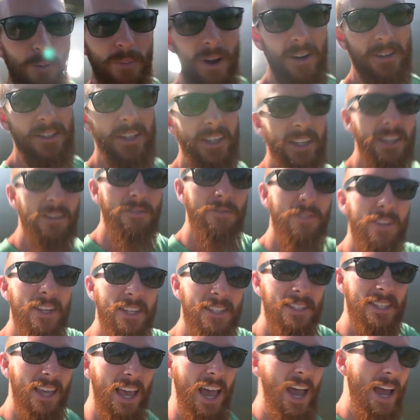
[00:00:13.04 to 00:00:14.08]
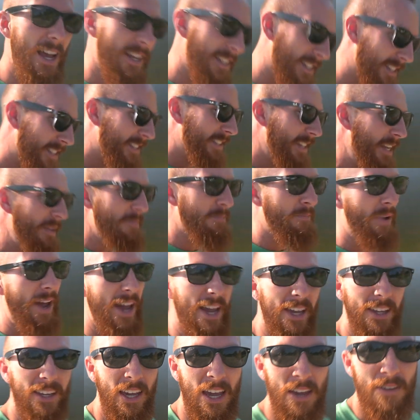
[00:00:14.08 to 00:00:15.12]
are about to give this steep
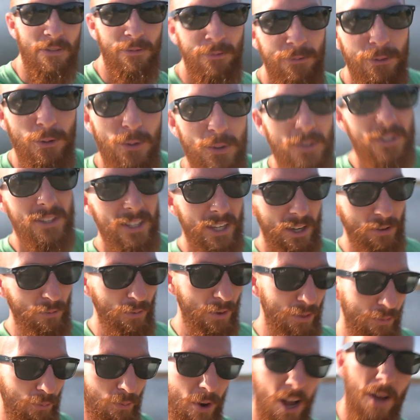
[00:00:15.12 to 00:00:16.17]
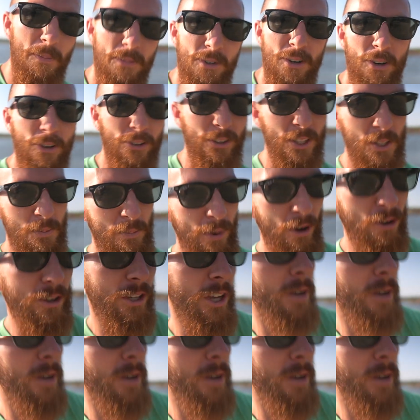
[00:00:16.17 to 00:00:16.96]
bank a full send with Rob Turkle's boat.